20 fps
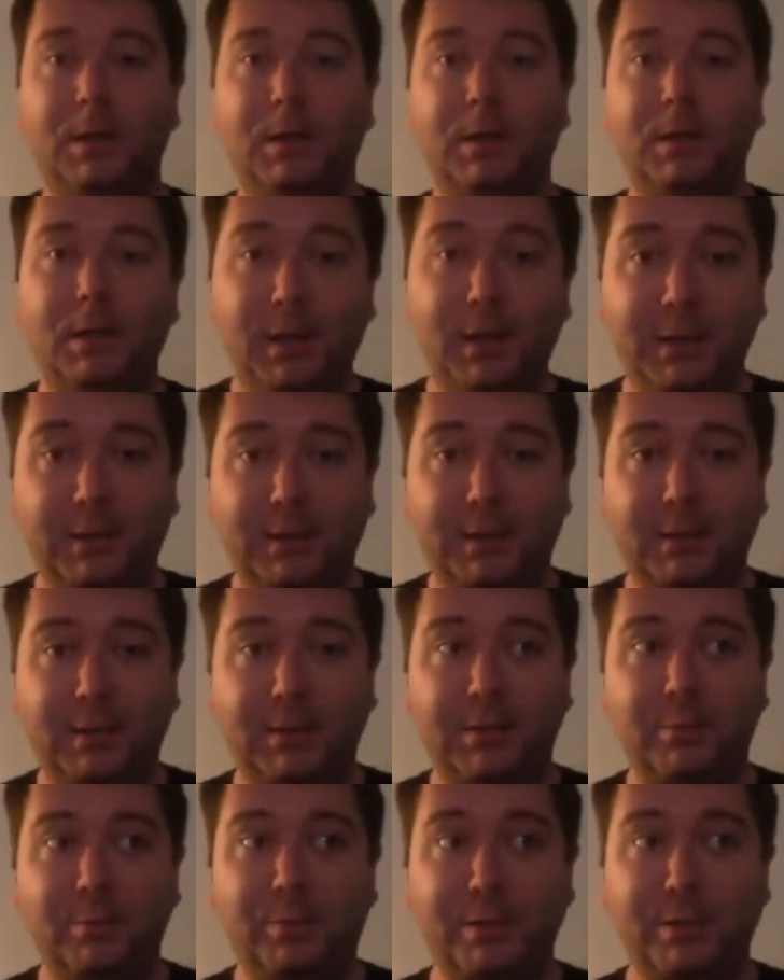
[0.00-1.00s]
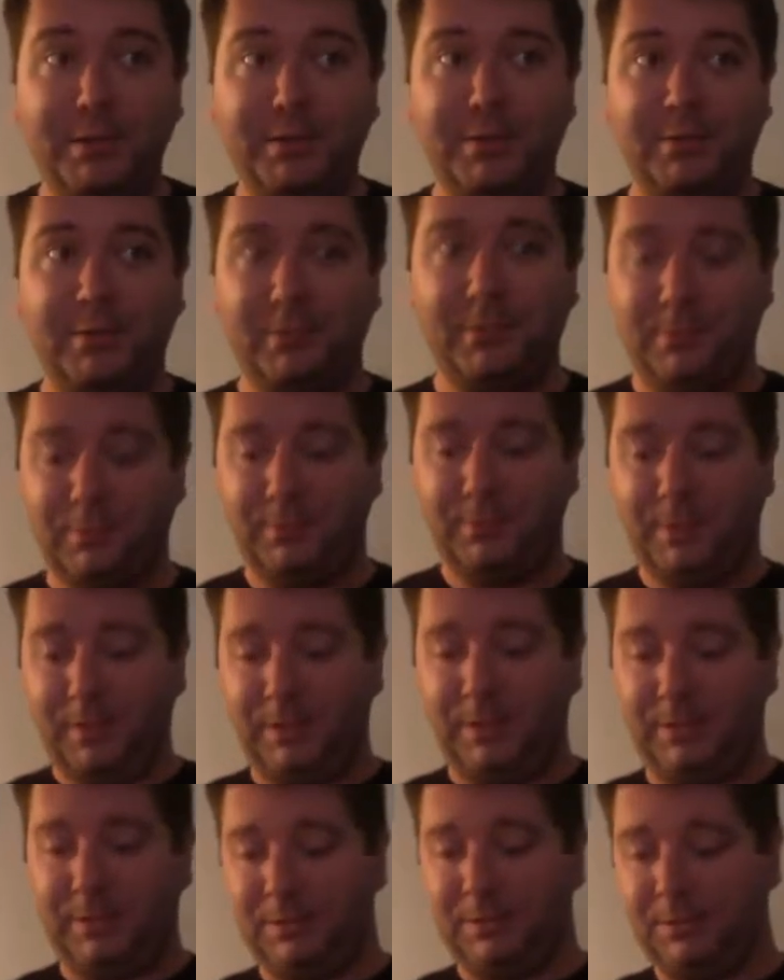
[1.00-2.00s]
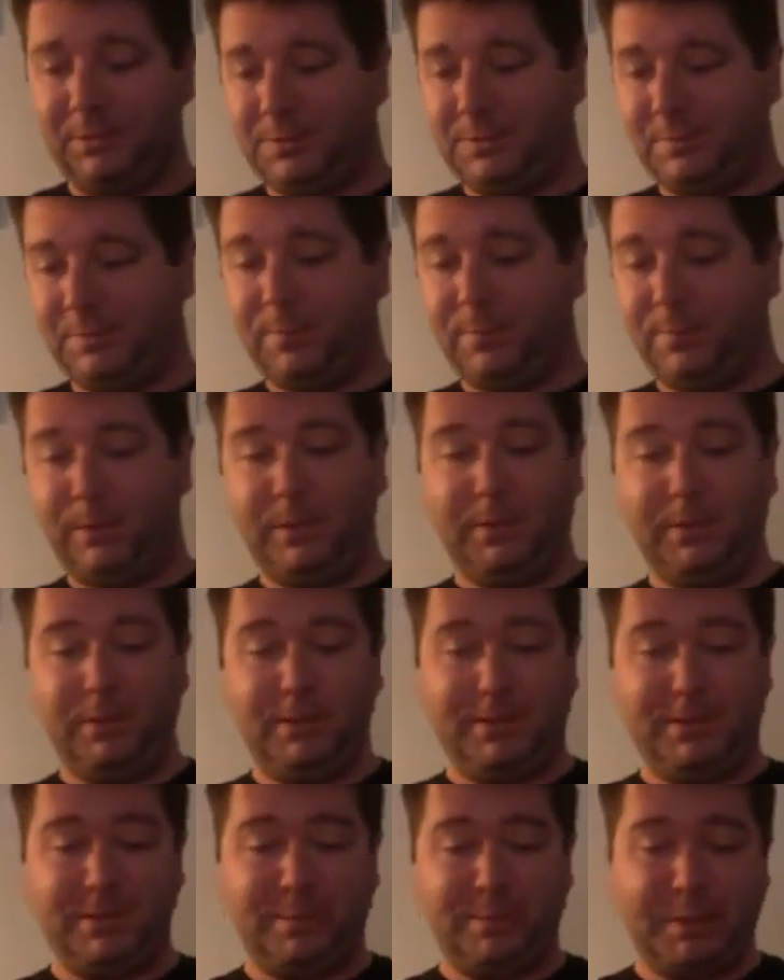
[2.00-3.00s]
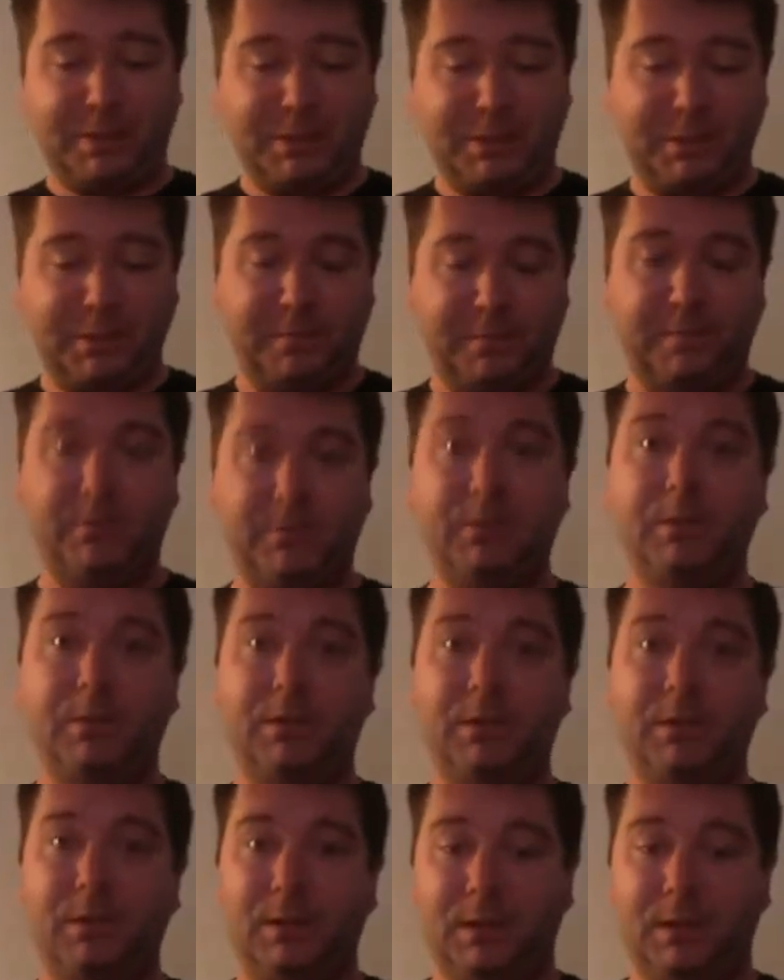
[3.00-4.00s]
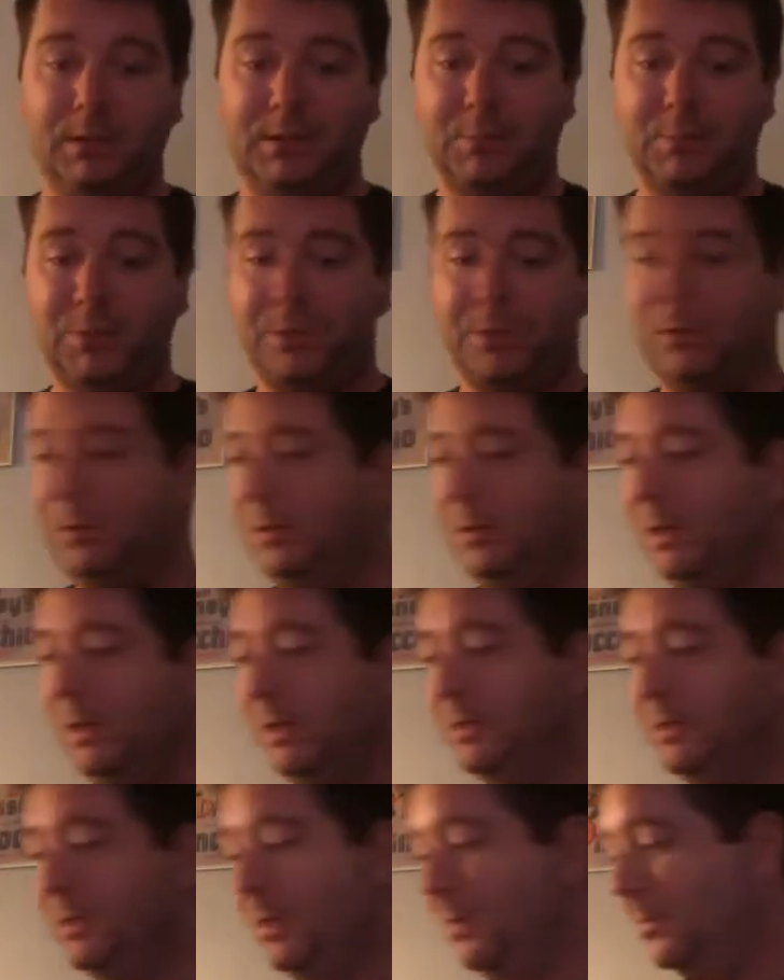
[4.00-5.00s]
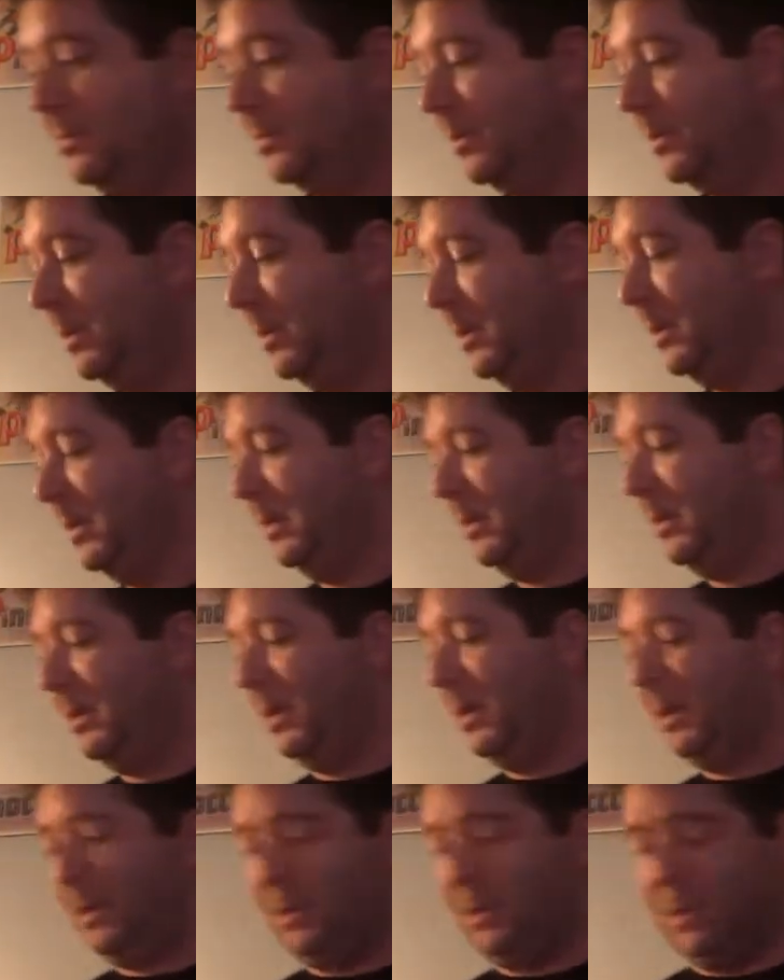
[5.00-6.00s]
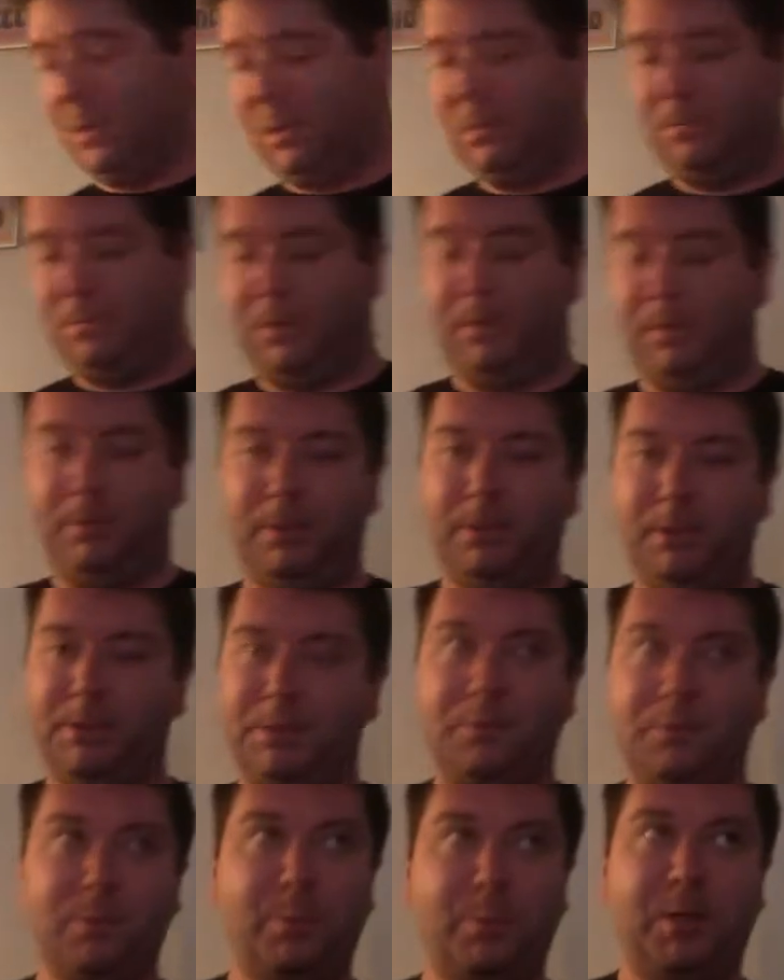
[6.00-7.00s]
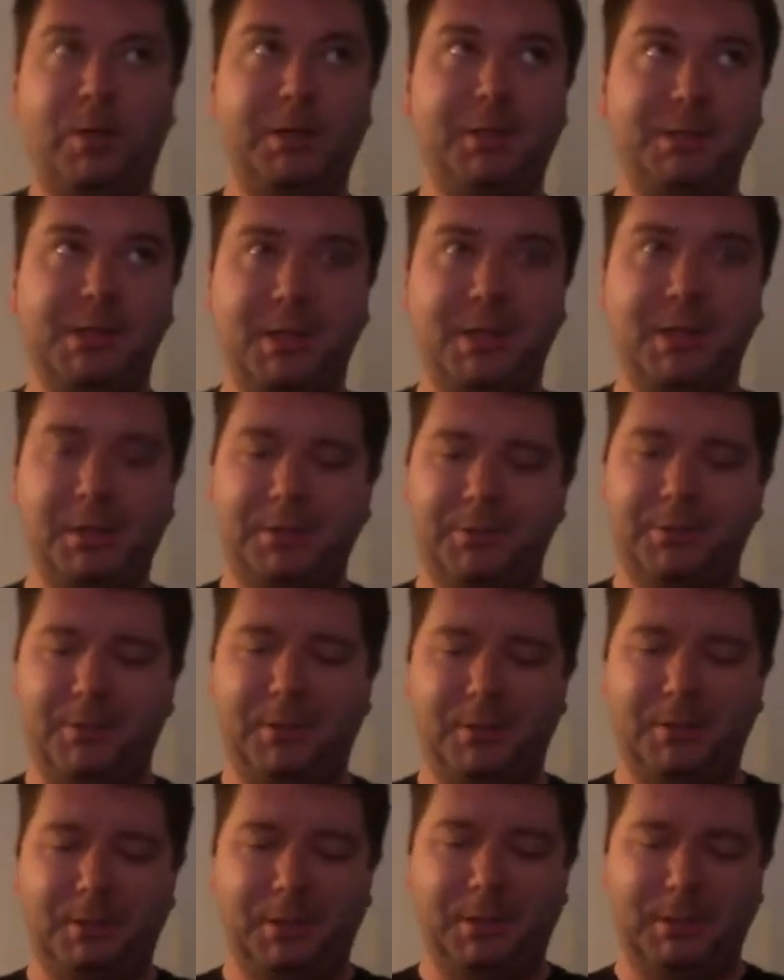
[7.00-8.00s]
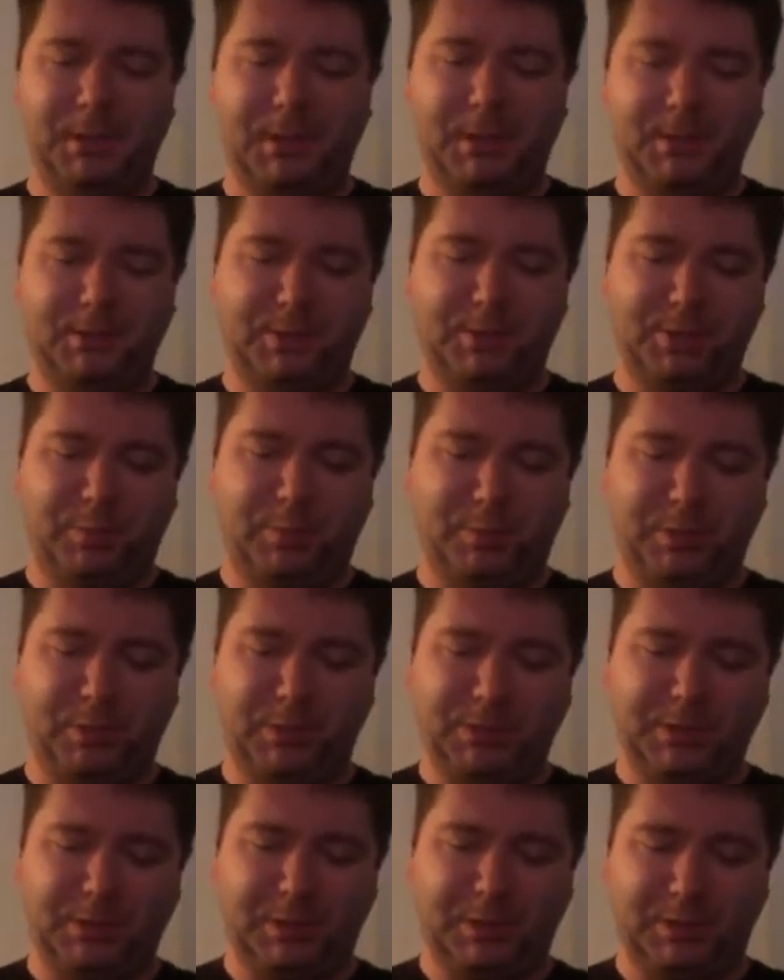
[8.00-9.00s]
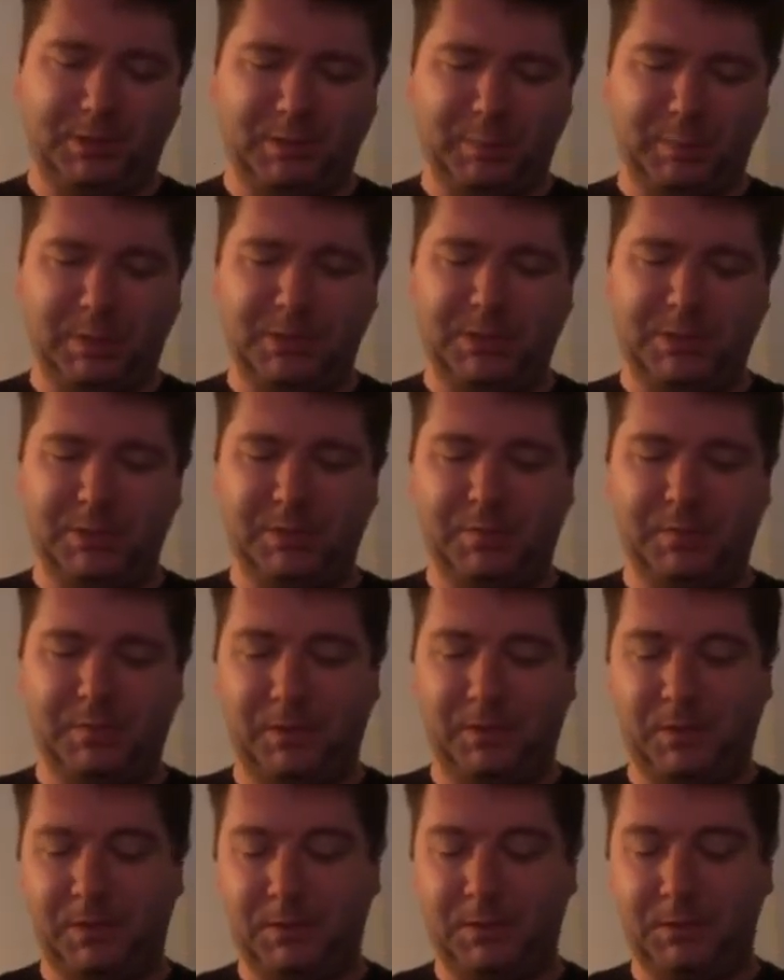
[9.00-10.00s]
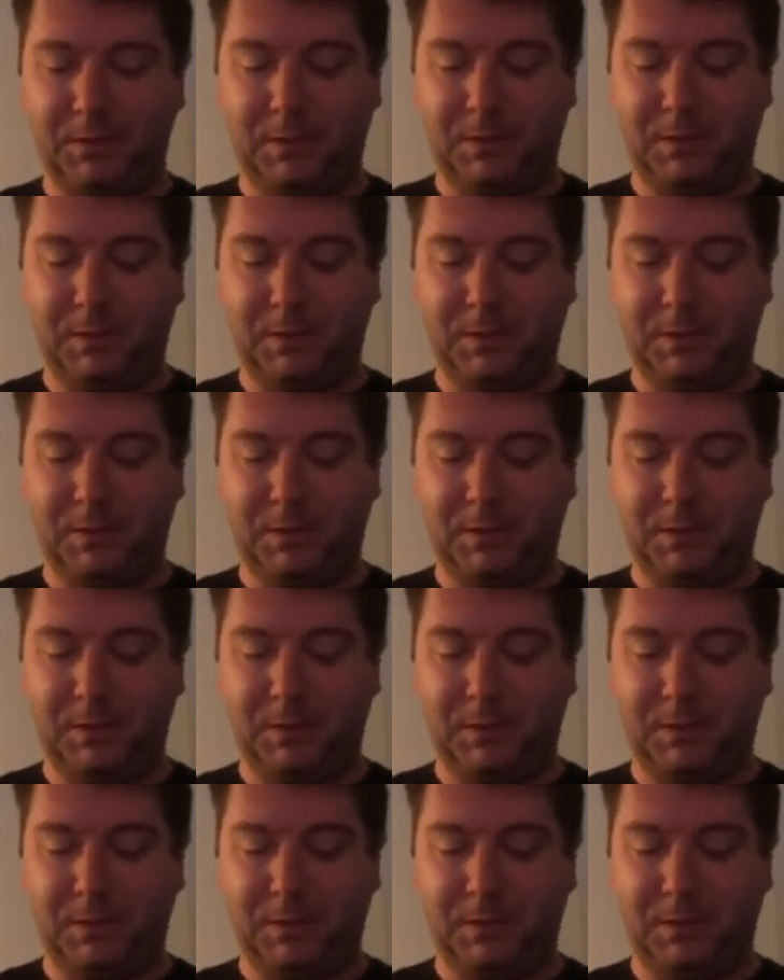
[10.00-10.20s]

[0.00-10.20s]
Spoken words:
ink, printer ink. It's freaking expensive, as I'm sure you guys know. Anybody that's doing buying and selling or anything like that, shipping's expensive, and